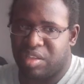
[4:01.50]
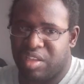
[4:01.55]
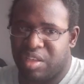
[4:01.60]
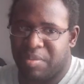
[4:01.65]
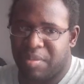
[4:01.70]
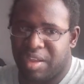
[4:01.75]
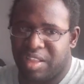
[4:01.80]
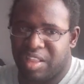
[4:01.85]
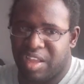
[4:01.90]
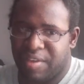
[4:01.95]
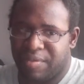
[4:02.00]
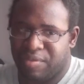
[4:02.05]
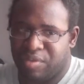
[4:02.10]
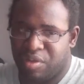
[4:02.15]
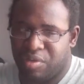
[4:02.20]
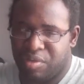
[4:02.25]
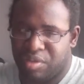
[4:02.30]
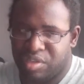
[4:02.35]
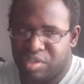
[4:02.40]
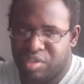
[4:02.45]
to keep my life
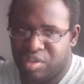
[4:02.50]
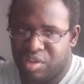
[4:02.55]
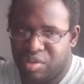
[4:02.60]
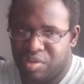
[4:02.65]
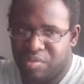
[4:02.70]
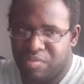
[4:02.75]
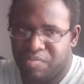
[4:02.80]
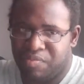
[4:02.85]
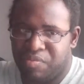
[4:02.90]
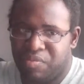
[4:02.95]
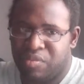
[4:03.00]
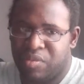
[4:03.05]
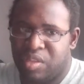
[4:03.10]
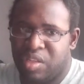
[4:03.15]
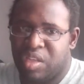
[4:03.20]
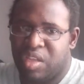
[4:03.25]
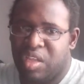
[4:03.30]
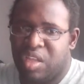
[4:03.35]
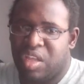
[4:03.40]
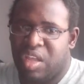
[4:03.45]
going. So
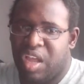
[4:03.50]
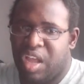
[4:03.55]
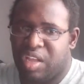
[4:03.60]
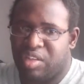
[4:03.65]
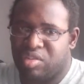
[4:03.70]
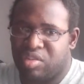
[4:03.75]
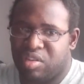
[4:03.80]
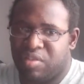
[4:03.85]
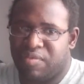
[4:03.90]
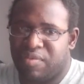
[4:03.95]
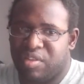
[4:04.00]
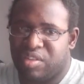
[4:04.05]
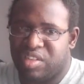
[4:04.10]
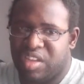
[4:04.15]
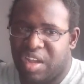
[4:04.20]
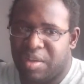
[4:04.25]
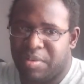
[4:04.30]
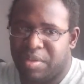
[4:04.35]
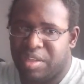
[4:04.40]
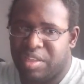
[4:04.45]
I was looking for a
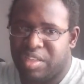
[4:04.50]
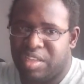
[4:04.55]
job at